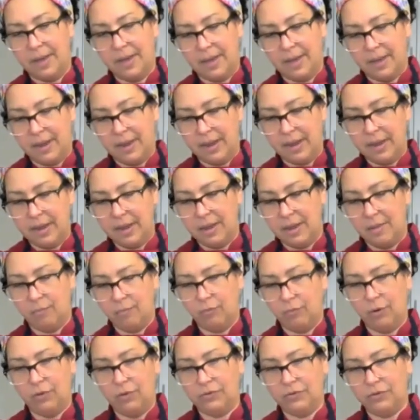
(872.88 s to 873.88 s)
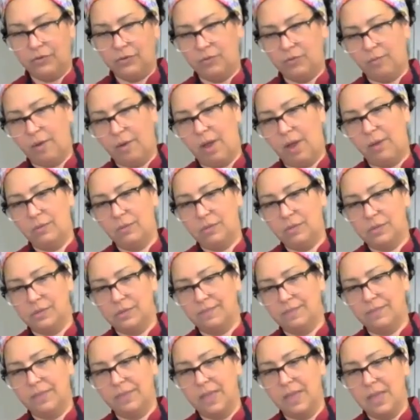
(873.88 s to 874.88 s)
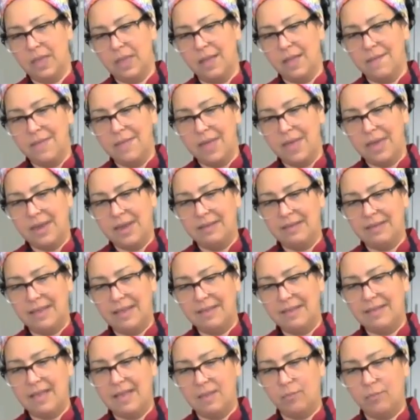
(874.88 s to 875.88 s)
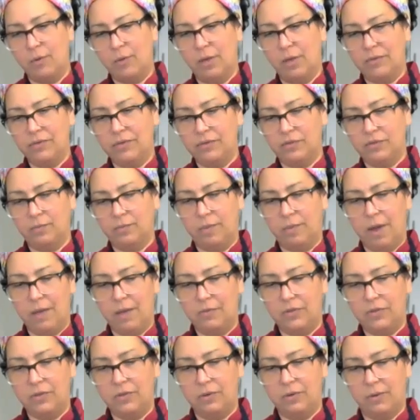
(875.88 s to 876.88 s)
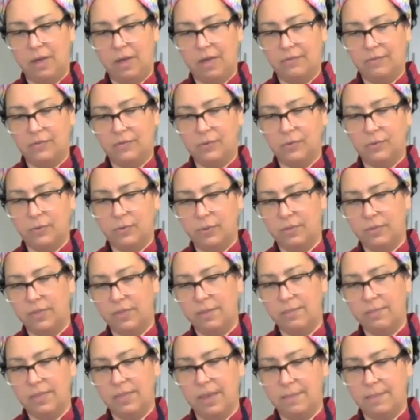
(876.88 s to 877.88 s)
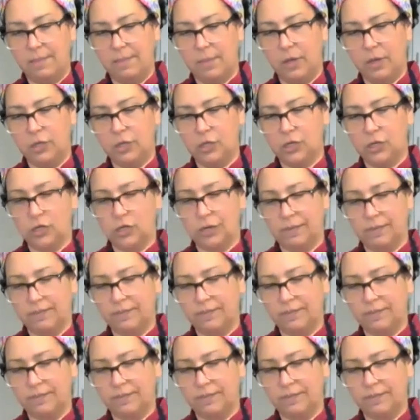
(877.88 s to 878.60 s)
my Brussels sprouts. As I said, Brussels sprouts, you don't have to cook them that much.